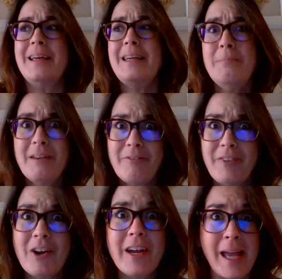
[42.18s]
It can be a
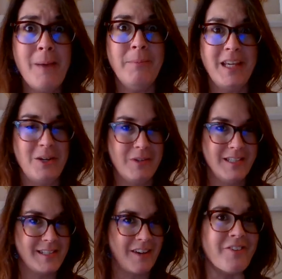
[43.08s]
very
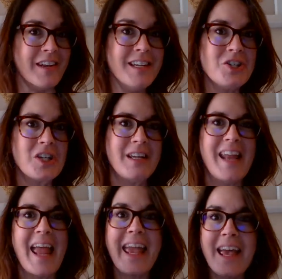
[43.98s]
ambiguous
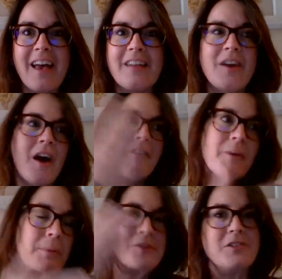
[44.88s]
definition, and
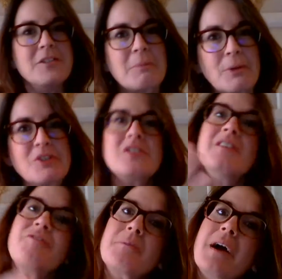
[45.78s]
from person to
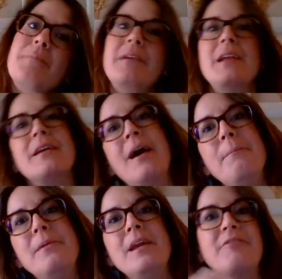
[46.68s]
person, from company to
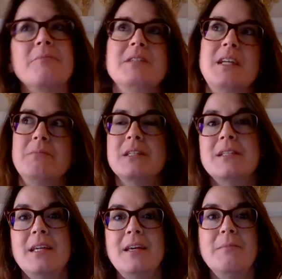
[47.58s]
company, from team to
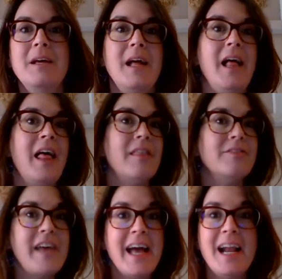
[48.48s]
team,
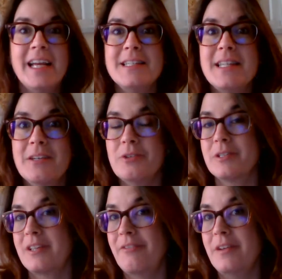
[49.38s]
that idea or
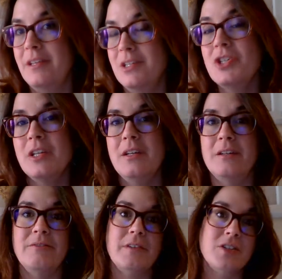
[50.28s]
definition
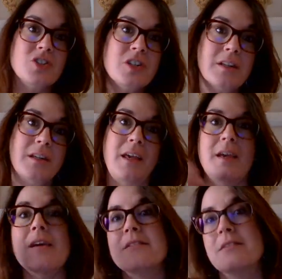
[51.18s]
of
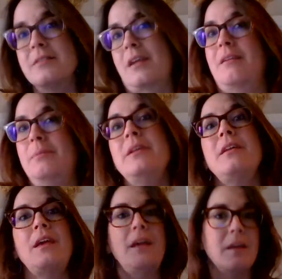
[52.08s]
agility and
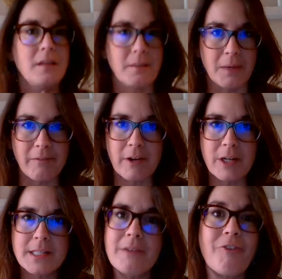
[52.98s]
sustainability can be very
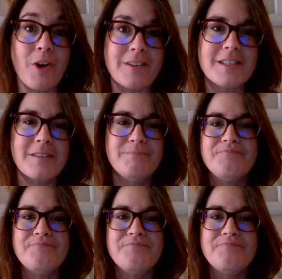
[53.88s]
different.